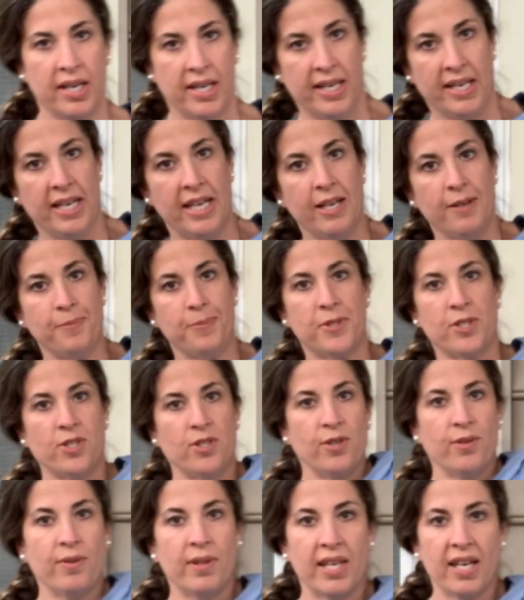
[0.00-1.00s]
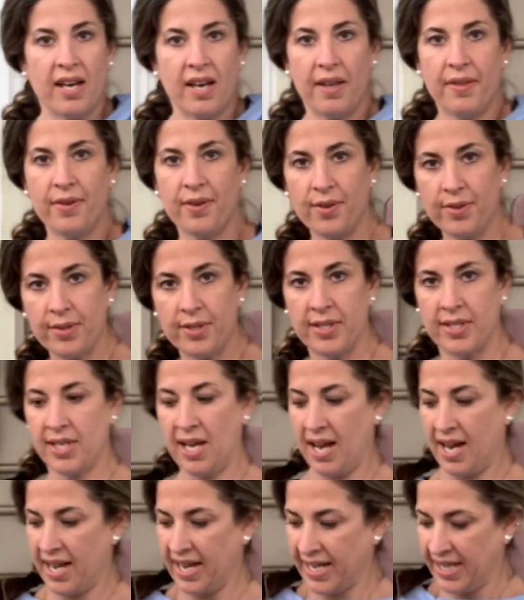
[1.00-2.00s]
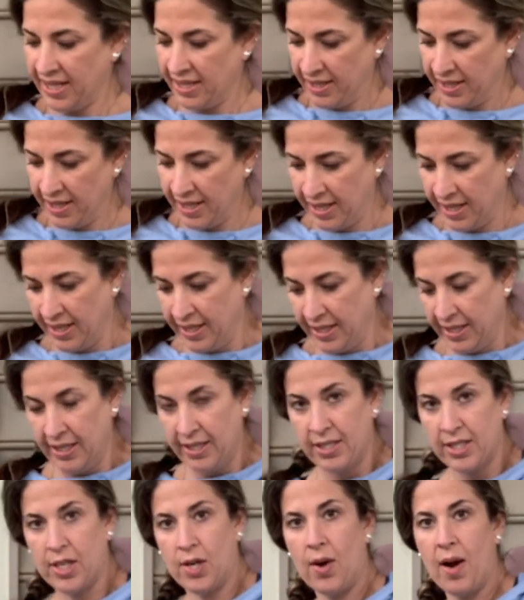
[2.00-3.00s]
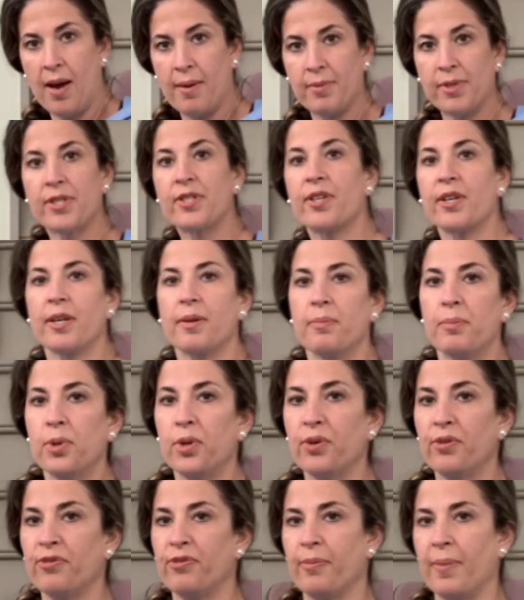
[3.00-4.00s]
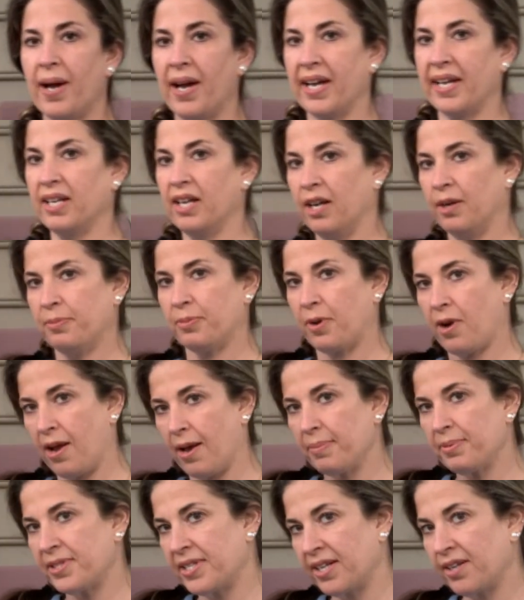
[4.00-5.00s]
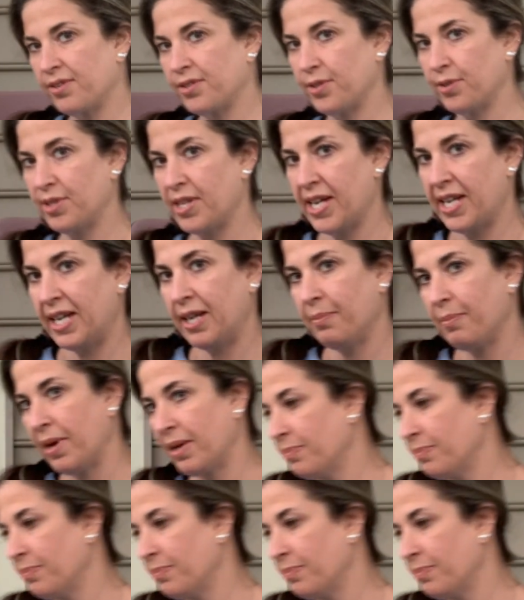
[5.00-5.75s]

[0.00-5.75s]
hips to the other side. So I'm just going to move my props here. So taking my